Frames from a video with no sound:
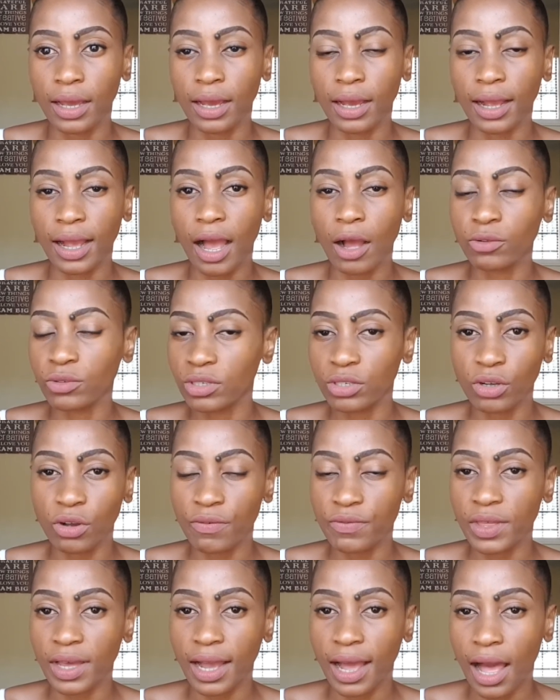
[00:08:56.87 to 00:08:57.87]
counting of
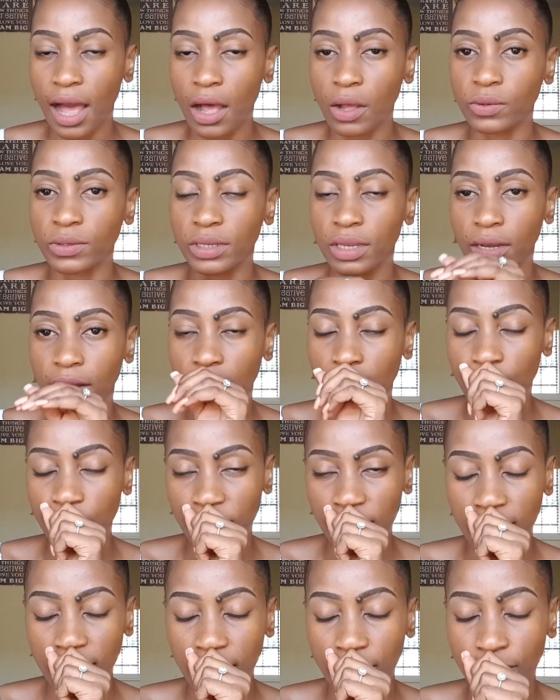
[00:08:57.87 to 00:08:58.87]
the cows and
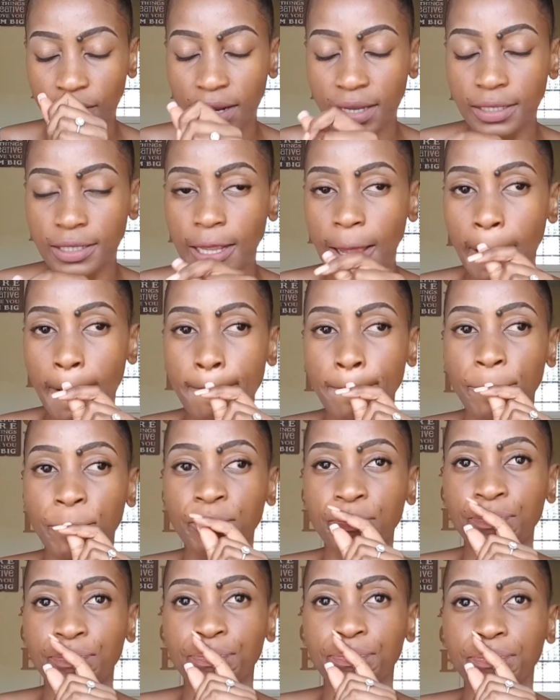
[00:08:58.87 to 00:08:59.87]
everything, right,
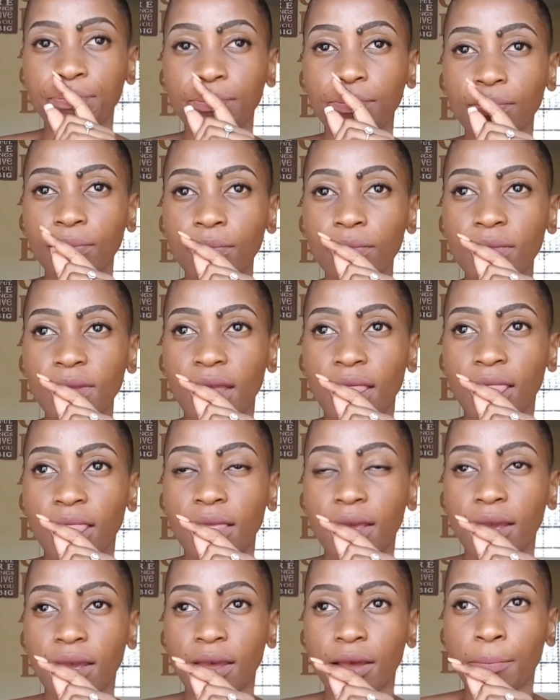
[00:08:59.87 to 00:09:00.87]

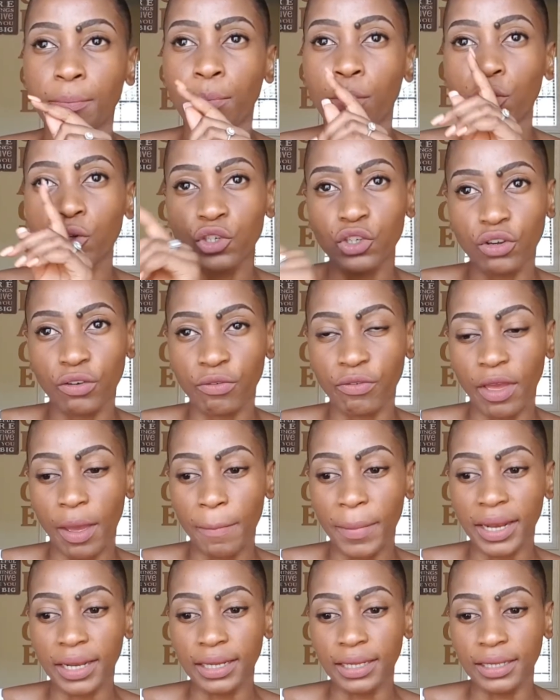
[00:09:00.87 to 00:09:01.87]
the Bocho
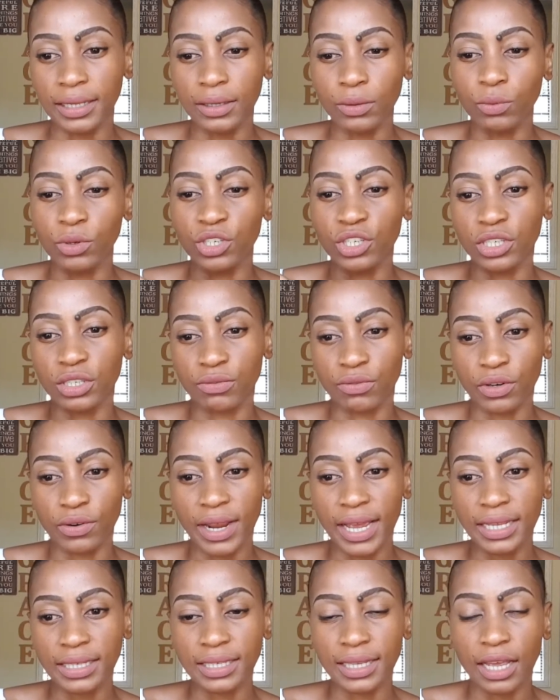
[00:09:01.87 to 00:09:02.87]
family, which is
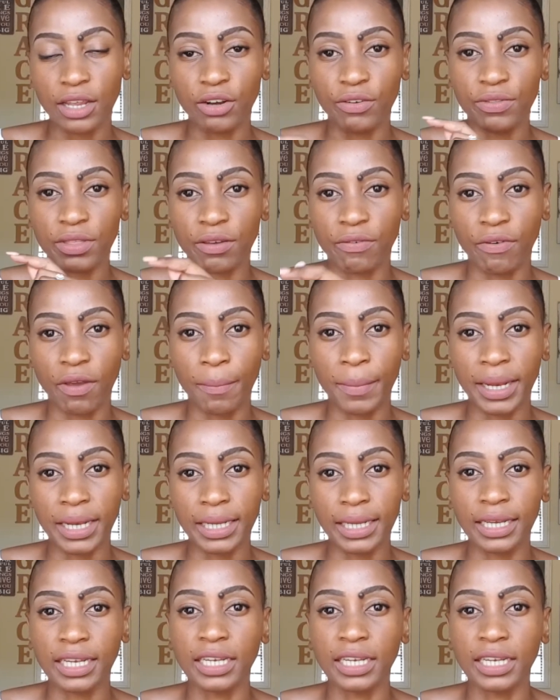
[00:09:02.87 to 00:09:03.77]
Farai's side of the family,